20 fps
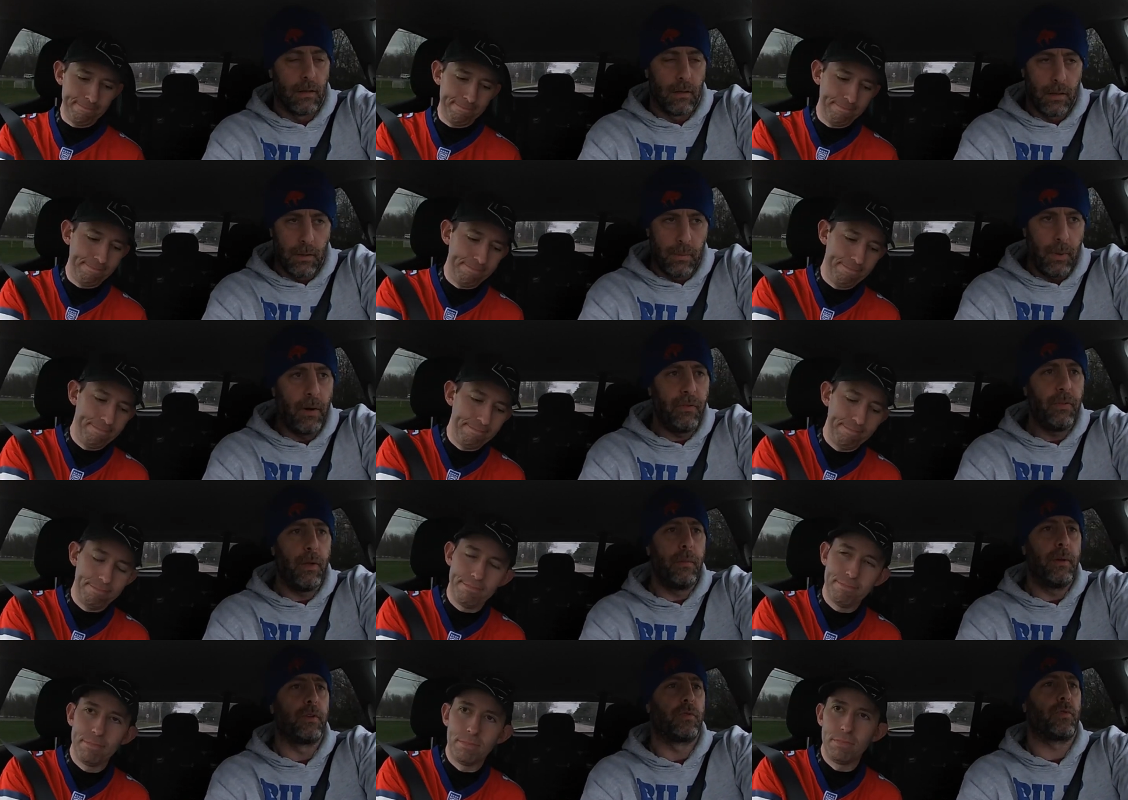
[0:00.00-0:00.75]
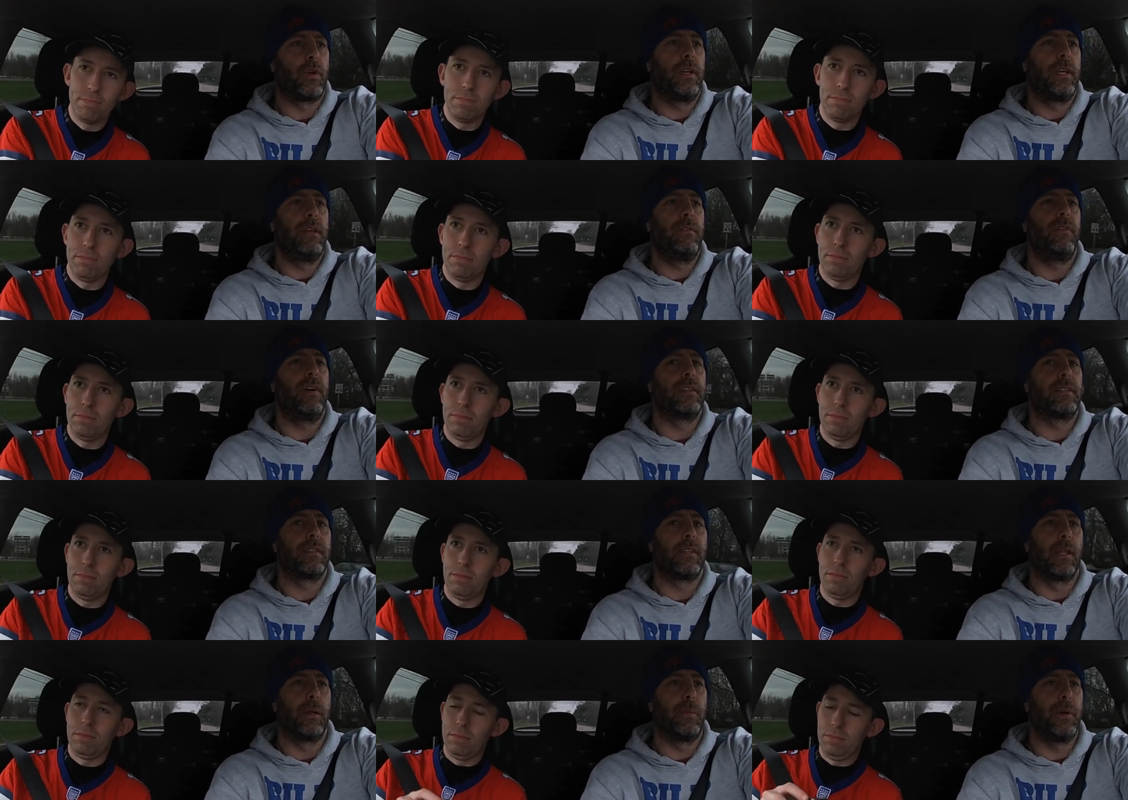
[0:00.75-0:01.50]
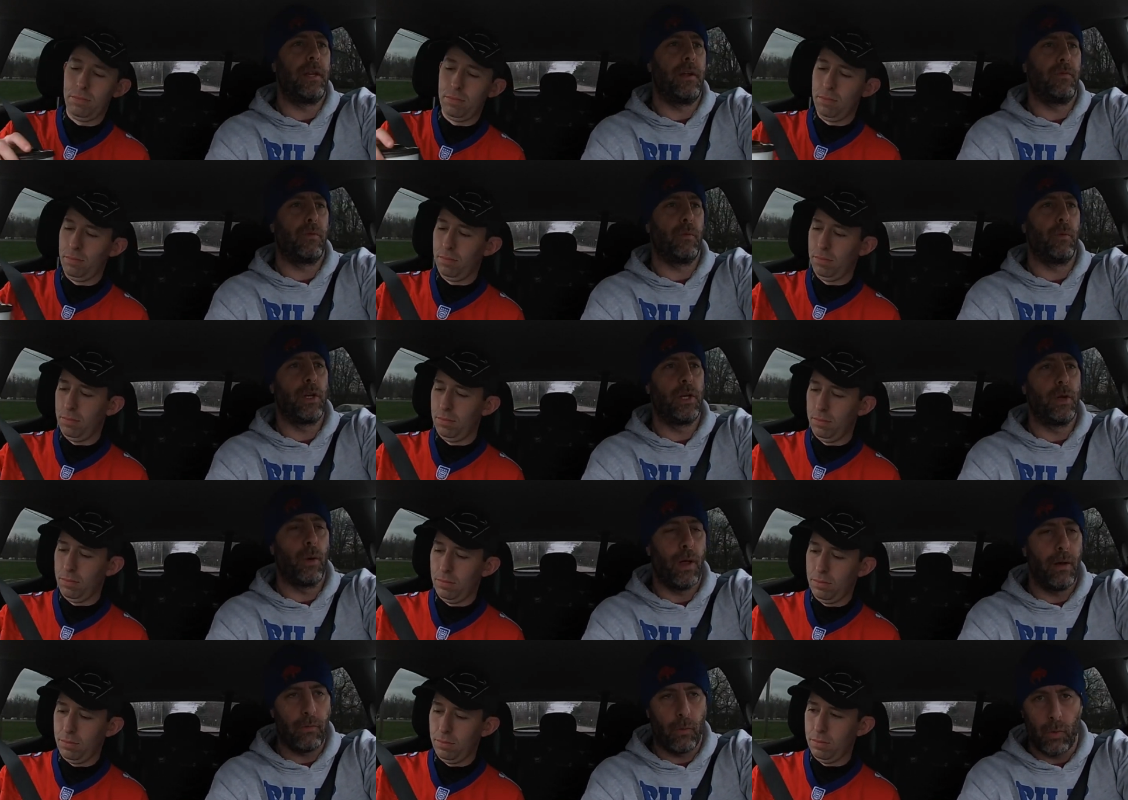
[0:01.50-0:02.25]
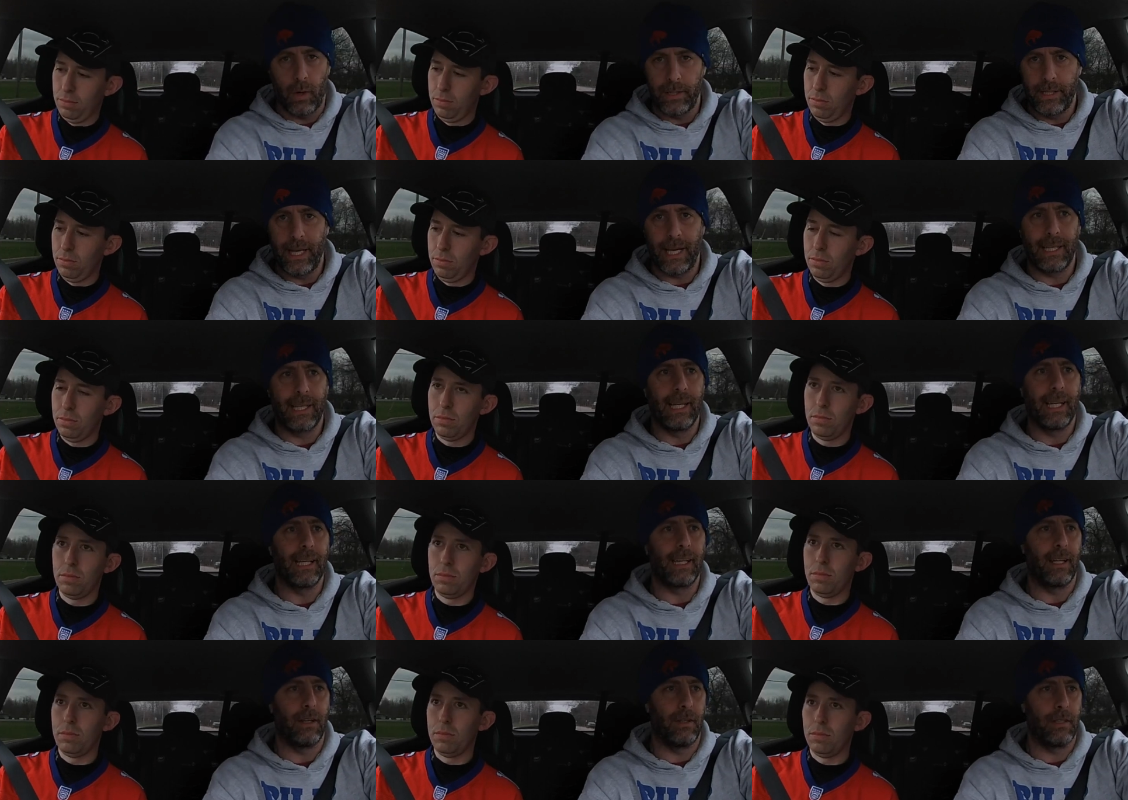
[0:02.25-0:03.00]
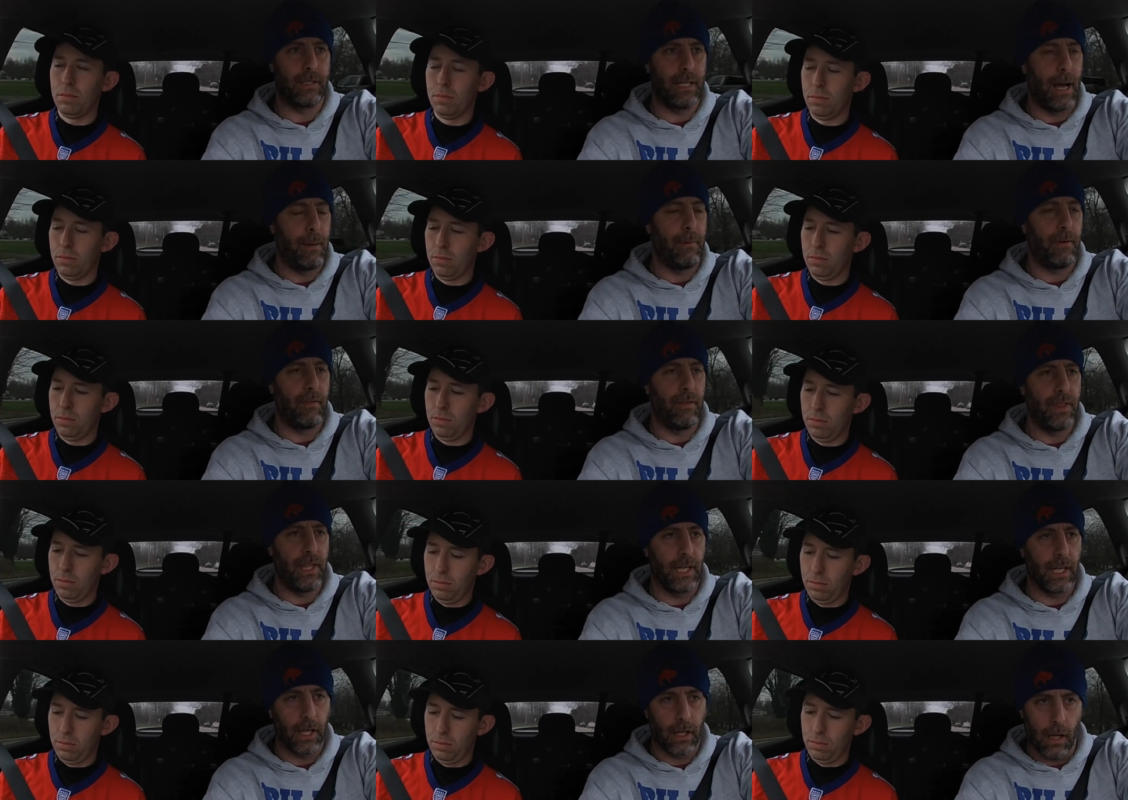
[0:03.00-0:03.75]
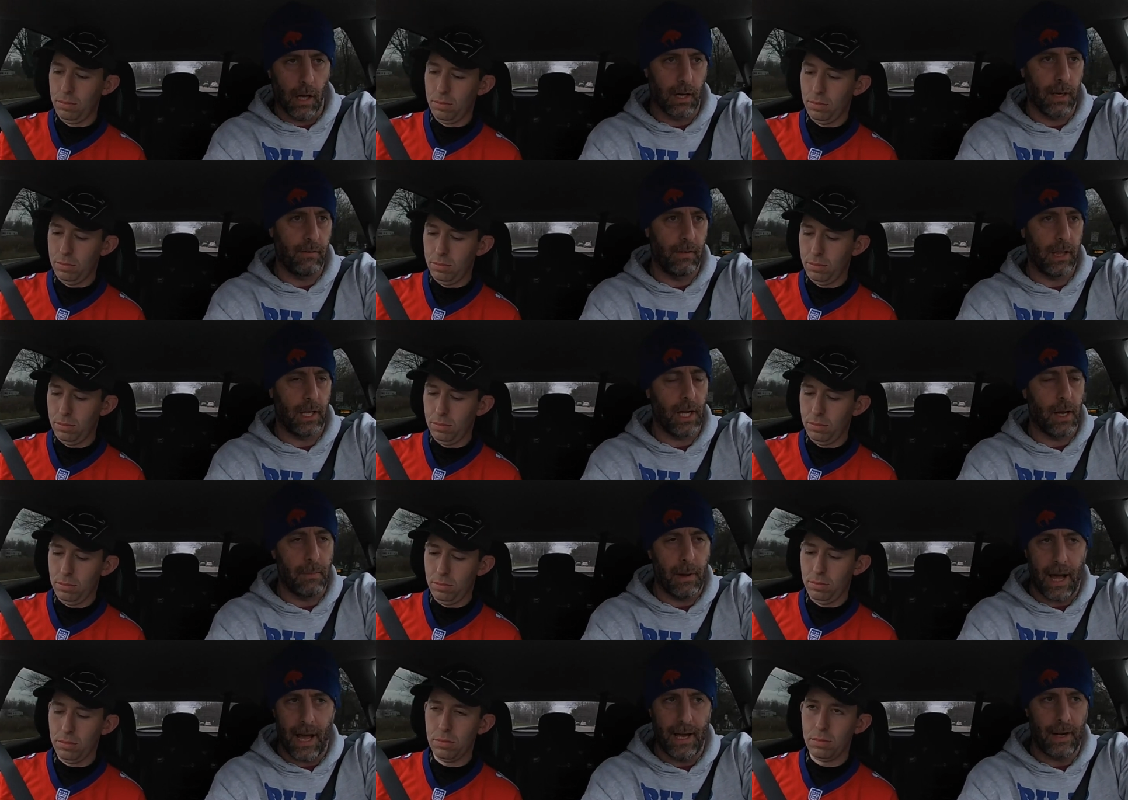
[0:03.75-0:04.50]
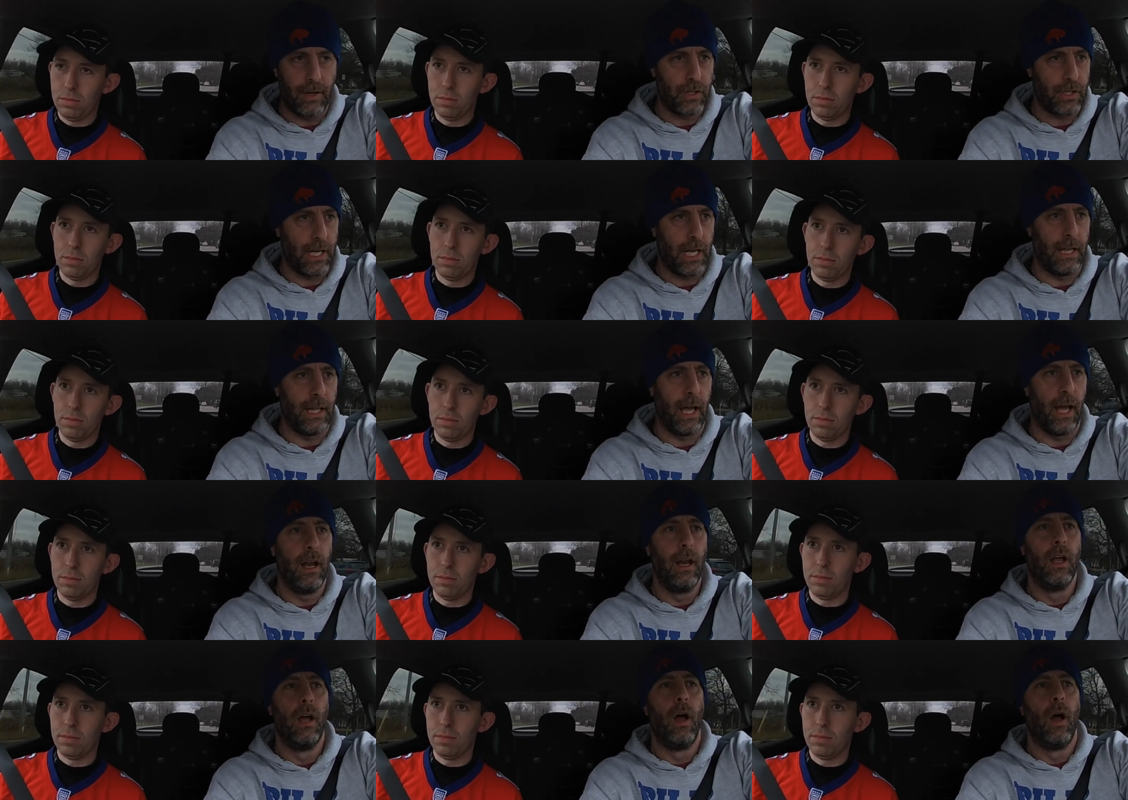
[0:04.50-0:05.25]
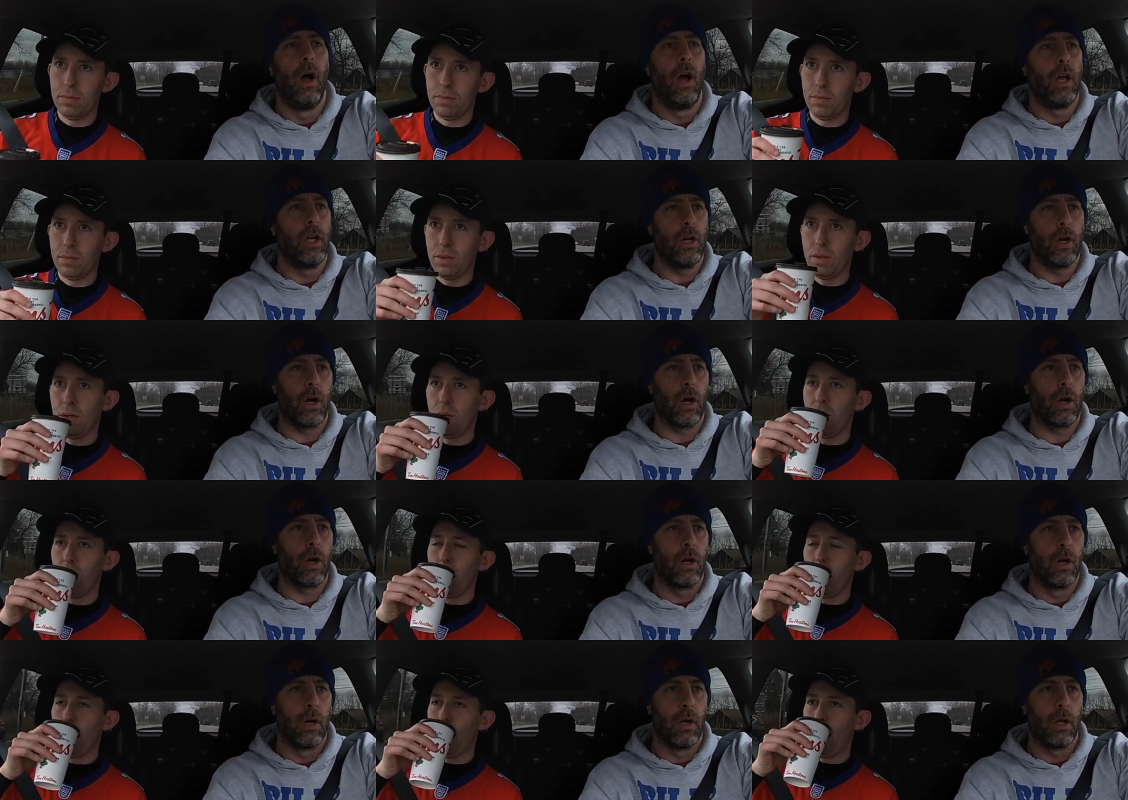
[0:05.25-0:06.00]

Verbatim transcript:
Speaker 1: The Buffalo Bills' run defense is a little bit different when you don't have a one technique in there to stop everything and clog everything up. I understand that. Your